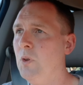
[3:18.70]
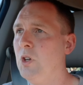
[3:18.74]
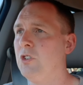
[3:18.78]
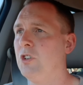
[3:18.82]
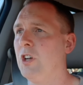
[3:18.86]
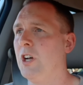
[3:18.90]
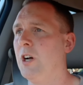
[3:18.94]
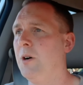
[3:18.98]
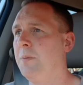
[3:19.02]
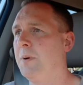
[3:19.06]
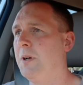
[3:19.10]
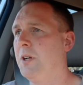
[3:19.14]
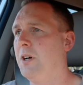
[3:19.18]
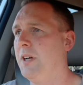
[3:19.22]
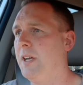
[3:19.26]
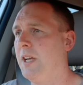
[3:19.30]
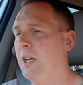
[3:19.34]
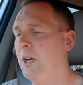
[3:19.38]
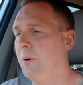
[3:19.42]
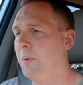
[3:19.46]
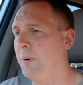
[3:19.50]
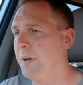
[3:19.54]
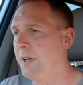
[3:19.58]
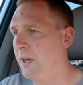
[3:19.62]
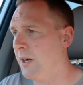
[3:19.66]
which help a lot.
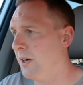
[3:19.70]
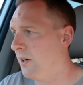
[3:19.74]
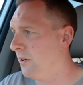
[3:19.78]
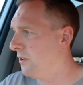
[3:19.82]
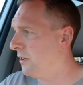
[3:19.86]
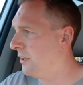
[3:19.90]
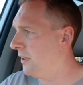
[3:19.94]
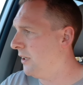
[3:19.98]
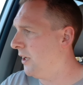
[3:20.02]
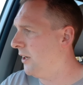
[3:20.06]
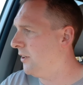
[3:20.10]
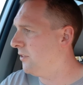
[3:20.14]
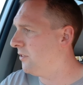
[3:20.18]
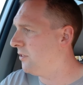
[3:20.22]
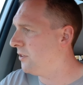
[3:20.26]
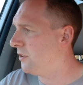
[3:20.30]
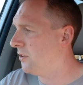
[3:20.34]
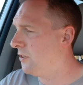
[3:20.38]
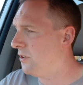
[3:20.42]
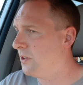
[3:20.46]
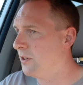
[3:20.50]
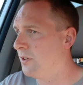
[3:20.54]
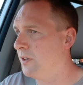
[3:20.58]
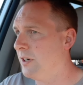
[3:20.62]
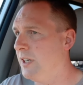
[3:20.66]
Here we go, lights have
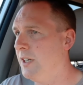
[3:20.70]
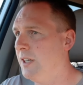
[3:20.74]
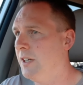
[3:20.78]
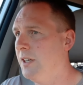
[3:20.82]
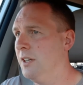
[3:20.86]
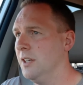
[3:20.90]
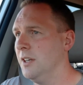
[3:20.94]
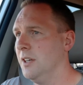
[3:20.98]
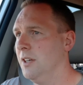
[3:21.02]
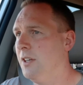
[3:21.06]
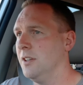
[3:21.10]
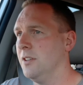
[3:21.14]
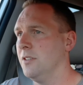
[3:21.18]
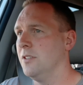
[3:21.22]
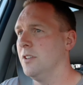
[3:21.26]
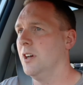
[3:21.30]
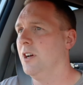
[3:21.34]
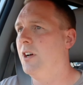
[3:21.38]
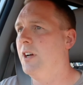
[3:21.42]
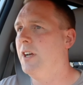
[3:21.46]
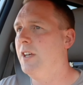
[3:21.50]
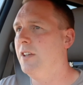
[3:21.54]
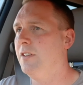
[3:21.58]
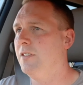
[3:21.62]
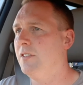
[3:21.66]
gone green.
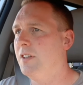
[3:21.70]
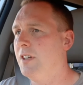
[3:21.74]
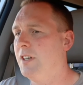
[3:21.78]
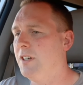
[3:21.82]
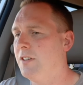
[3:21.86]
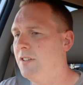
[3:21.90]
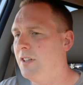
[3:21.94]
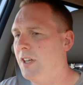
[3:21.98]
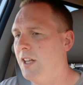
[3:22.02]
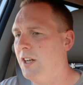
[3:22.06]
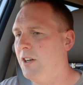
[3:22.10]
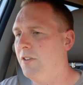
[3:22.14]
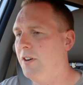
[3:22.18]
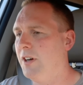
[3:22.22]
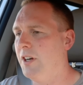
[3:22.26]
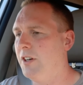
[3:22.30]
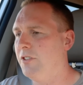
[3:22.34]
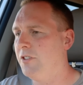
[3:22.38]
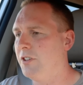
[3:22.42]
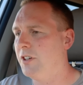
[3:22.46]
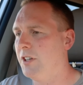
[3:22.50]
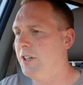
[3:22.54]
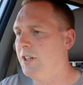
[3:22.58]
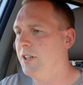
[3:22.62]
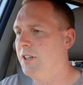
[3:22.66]
So here's the
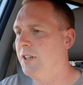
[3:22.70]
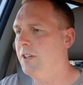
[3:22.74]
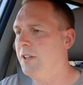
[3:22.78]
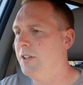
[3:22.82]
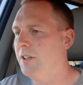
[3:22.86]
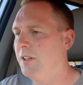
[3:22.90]
acceleration.